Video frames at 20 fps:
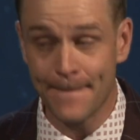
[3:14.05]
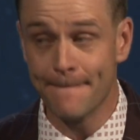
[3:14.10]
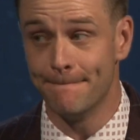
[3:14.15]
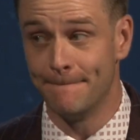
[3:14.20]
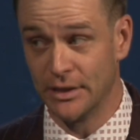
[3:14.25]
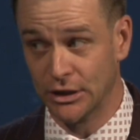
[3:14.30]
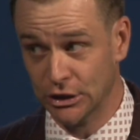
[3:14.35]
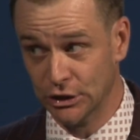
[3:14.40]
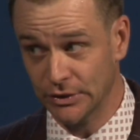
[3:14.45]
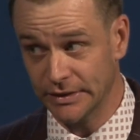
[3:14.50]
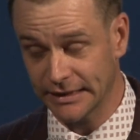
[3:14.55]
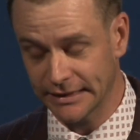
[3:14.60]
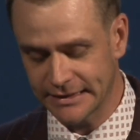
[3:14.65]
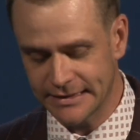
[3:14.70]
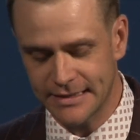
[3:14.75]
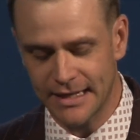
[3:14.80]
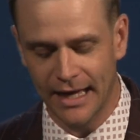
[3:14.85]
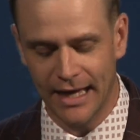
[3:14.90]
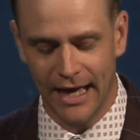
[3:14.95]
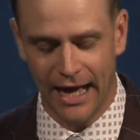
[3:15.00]
billion
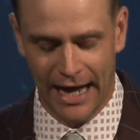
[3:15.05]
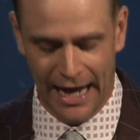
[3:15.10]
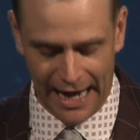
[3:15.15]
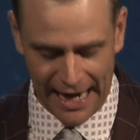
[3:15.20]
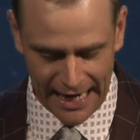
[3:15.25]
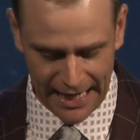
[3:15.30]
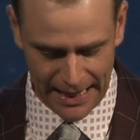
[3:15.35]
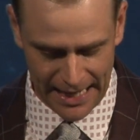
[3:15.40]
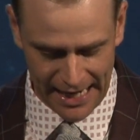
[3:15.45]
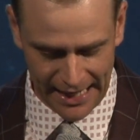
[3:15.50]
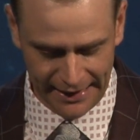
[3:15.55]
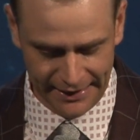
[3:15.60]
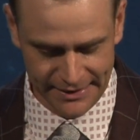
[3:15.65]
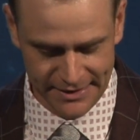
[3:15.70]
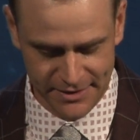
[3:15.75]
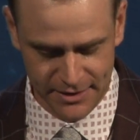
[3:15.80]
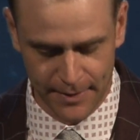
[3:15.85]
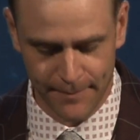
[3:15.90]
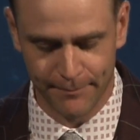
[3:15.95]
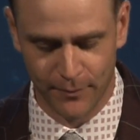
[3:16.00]

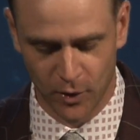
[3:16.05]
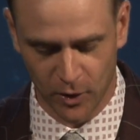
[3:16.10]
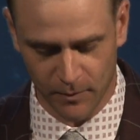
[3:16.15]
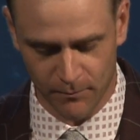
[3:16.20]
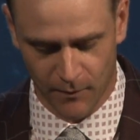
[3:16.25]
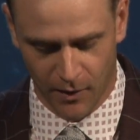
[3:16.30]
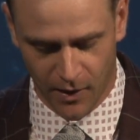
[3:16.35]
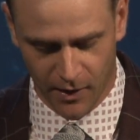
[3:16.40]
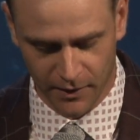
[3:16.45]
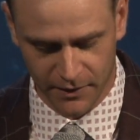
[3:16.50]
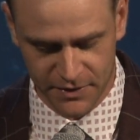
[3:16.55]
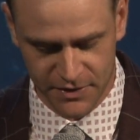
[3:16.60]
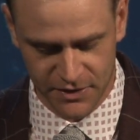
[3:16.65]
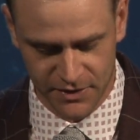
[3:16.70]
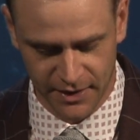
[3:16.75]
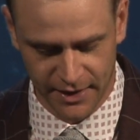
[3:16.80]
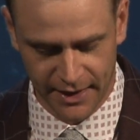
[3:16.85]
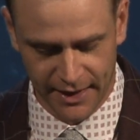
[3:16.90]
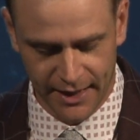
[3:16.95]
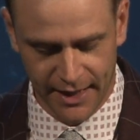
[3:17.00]
highlights, bookmarks,
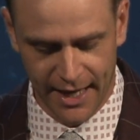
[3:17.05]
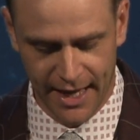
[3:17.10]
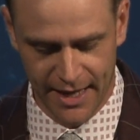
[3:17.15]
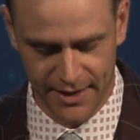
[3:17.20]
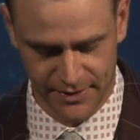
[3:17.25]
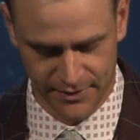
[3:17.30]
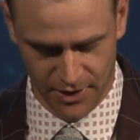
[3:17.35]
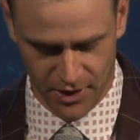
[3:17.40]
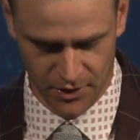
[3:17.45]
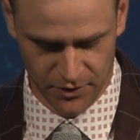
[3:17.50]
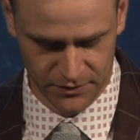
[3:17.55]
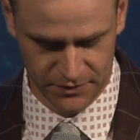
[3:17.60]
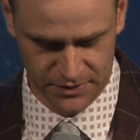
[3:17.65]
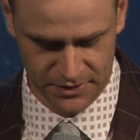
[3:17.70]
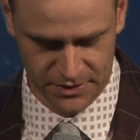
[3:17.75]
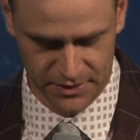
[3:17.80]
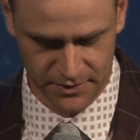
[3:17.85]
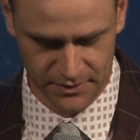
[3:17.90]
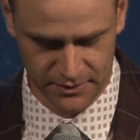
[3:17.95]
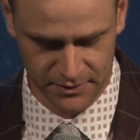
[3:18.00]
and notes.